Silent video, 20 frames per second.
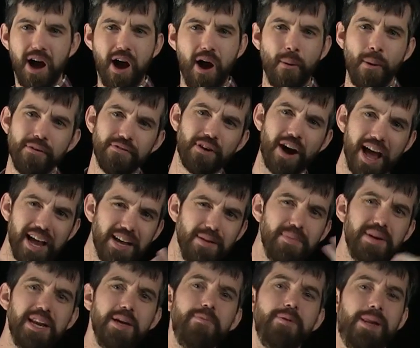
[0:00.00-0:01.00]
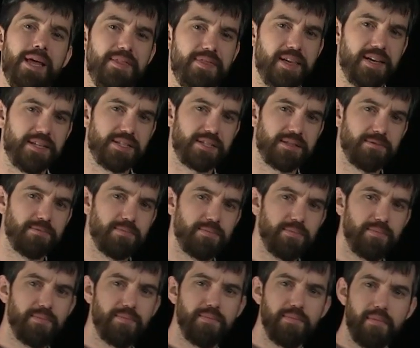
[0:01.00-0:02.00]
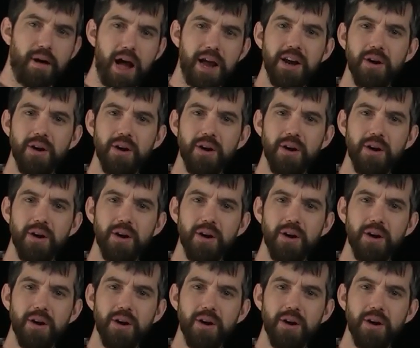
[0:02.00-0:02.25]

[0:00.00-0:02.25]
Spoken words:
However, I can manipulate this. I